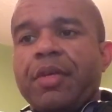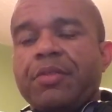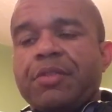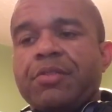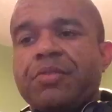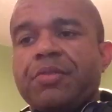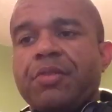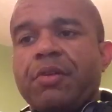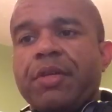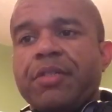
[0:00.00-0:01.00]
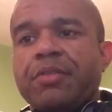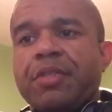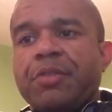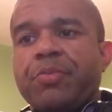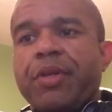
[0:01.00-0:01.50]
just, you know,
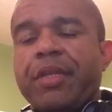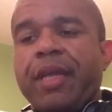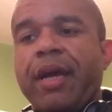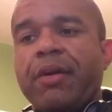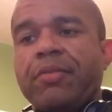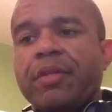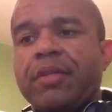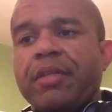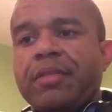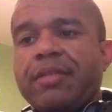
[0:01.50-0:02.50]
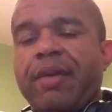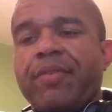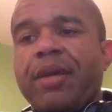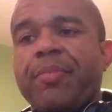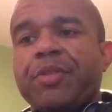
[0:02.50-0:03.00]
he's pretty down and doesn't have
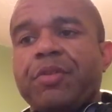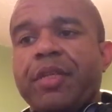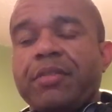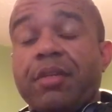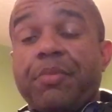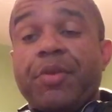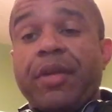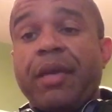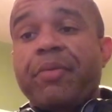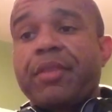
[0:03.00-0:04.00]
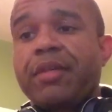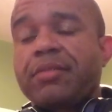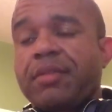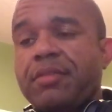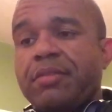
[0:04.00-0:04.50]
an opportunity to communicate with
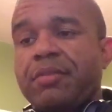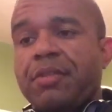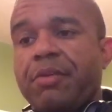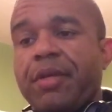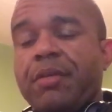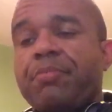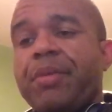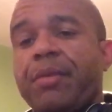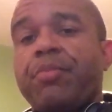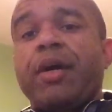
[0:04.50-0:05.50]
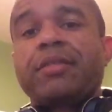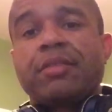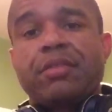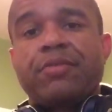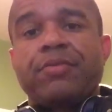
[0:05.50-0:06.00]
us because he's, you know, in a big
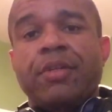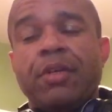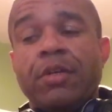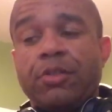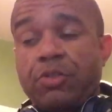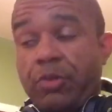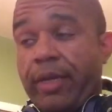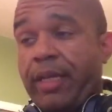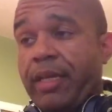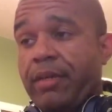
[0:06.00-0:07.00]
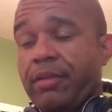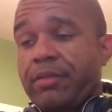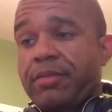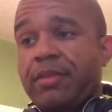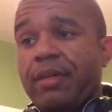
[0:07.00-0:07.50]
process of trying to heal
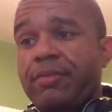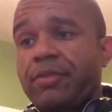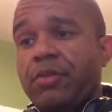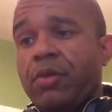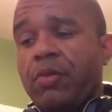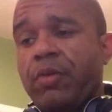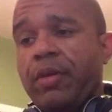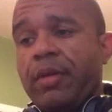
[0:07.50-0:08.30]
and stuff. So